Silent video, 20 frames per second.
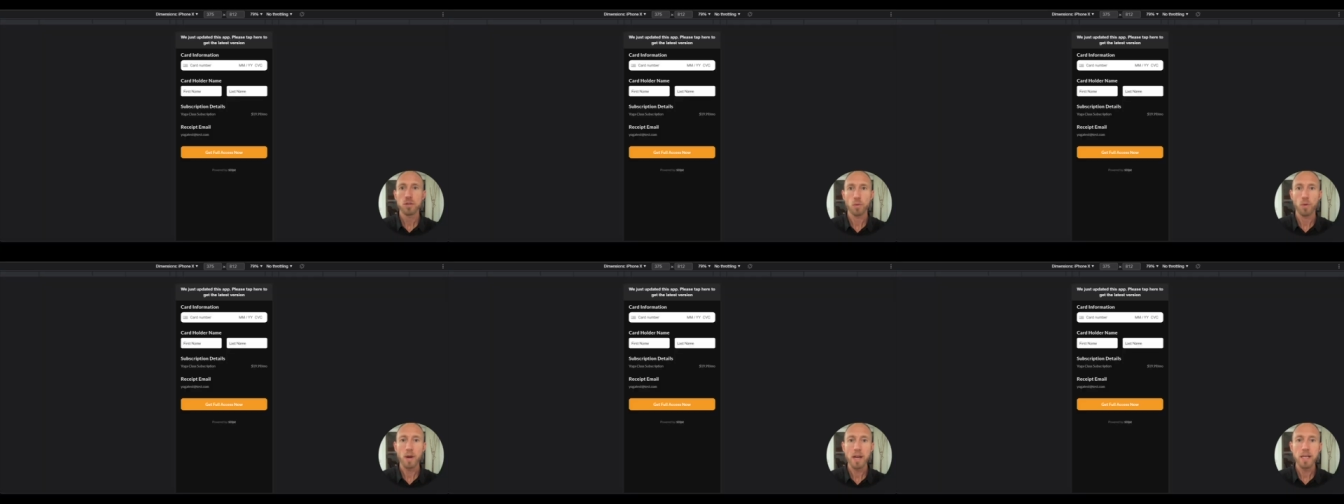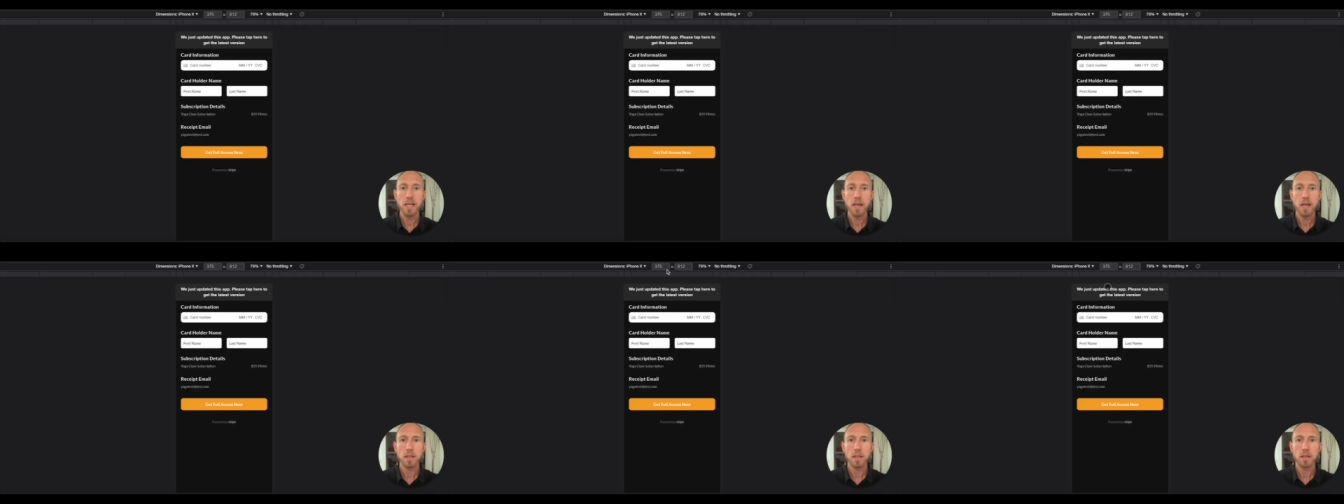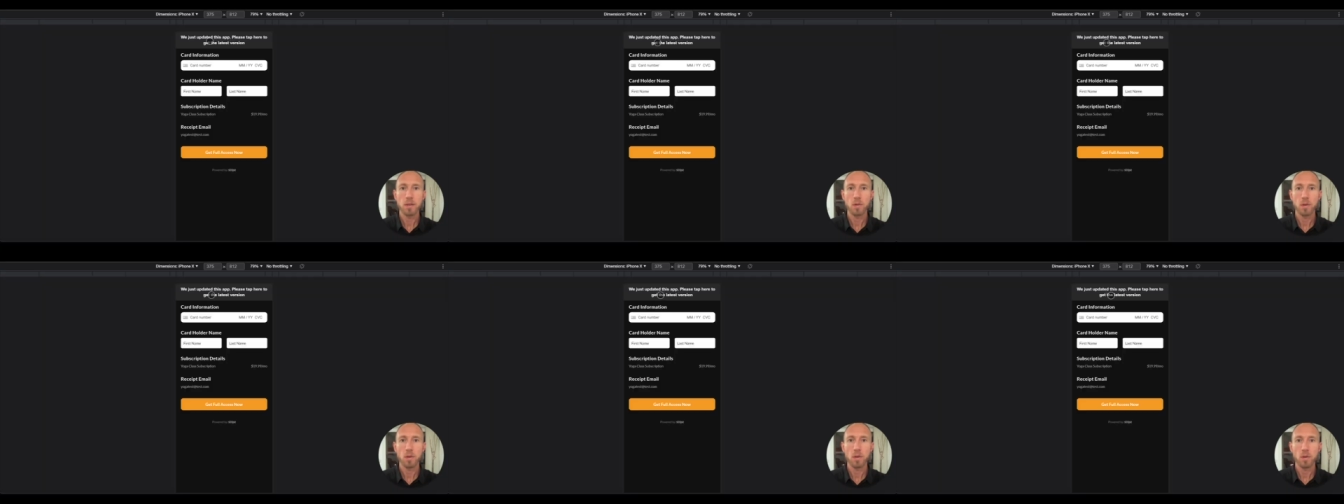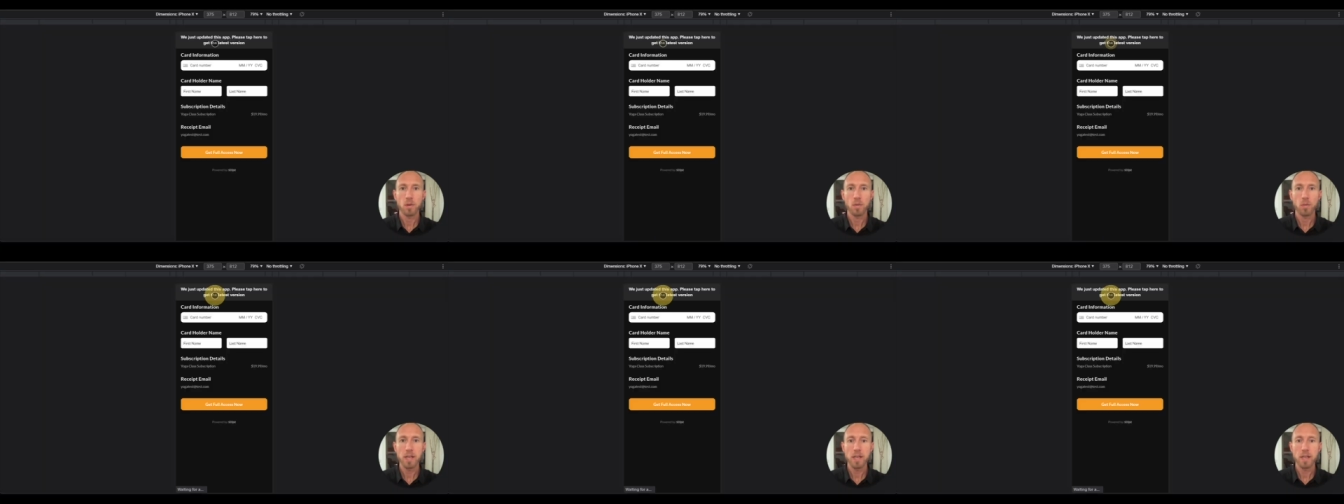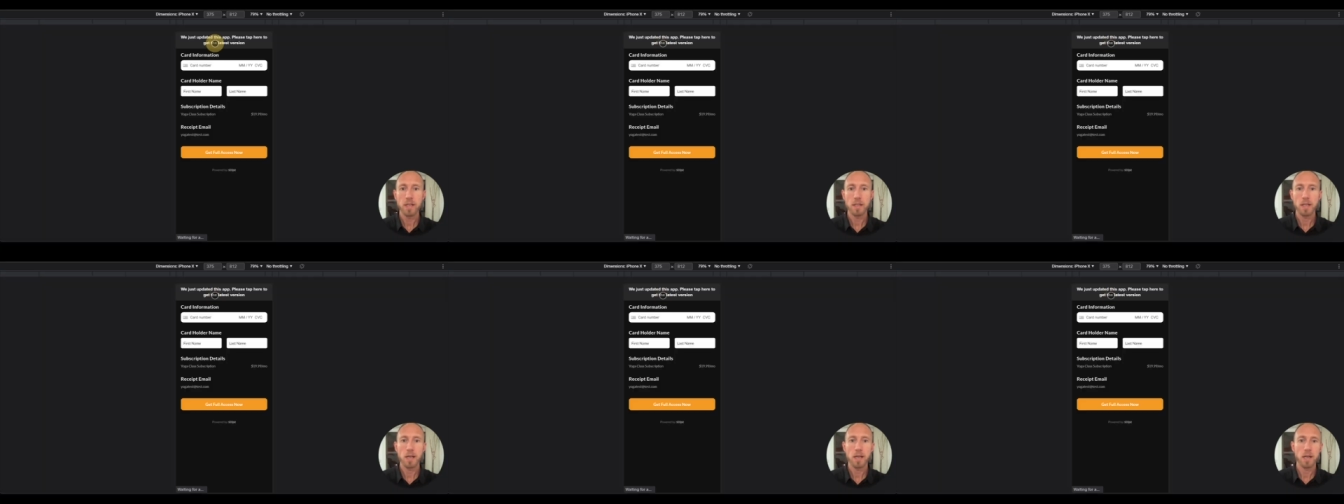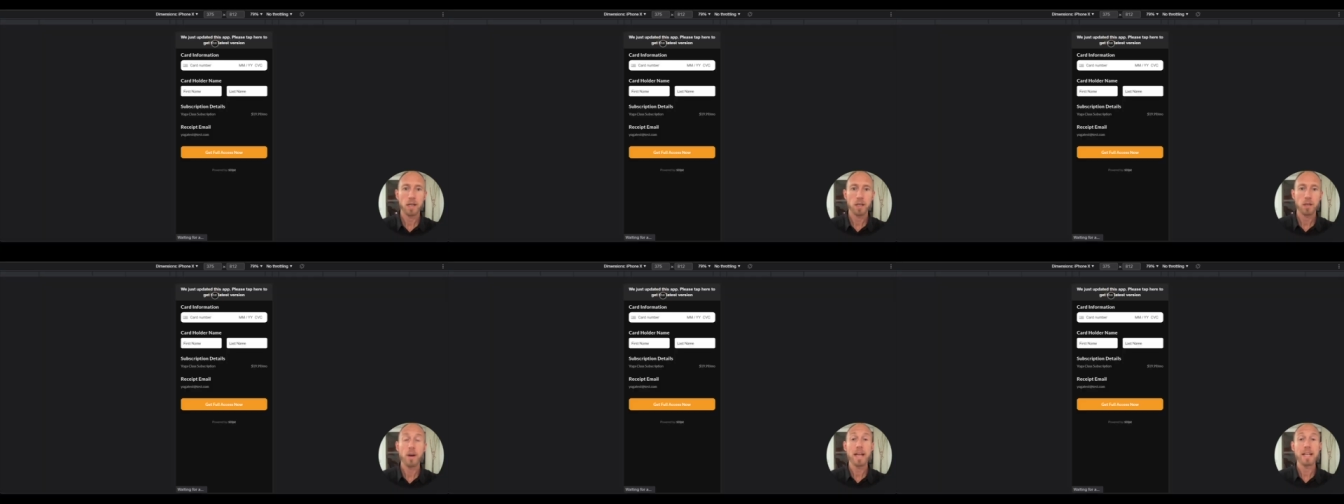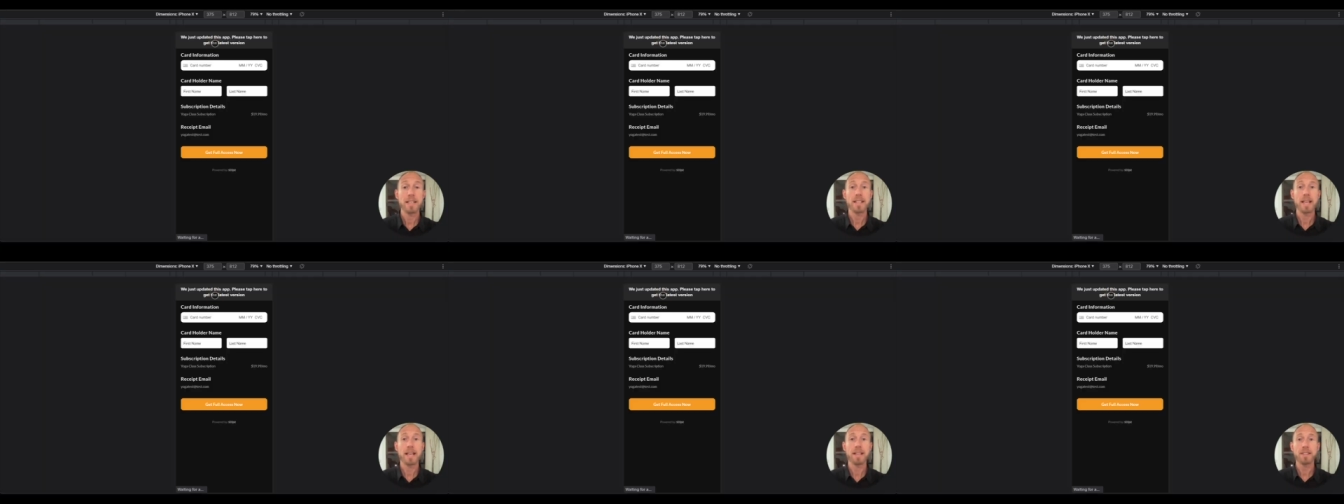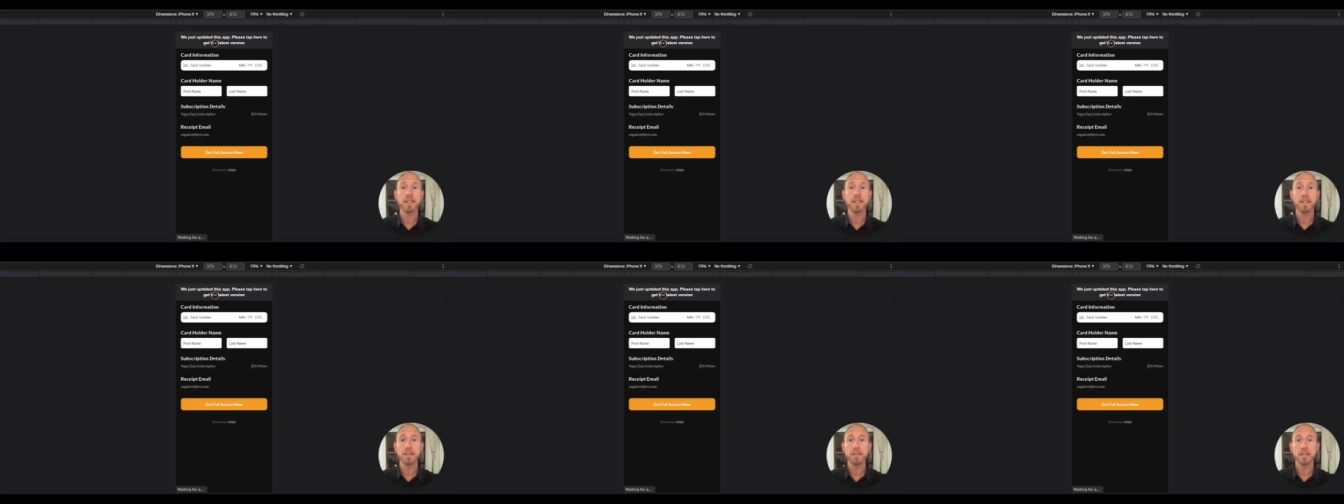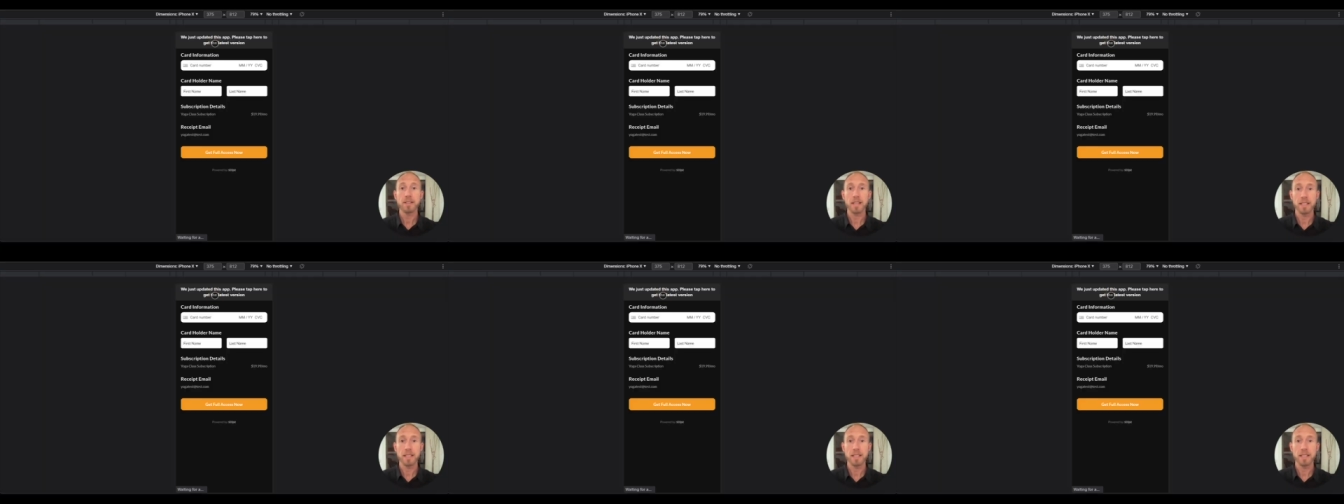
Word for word: why not why not uh, go ahead and test this?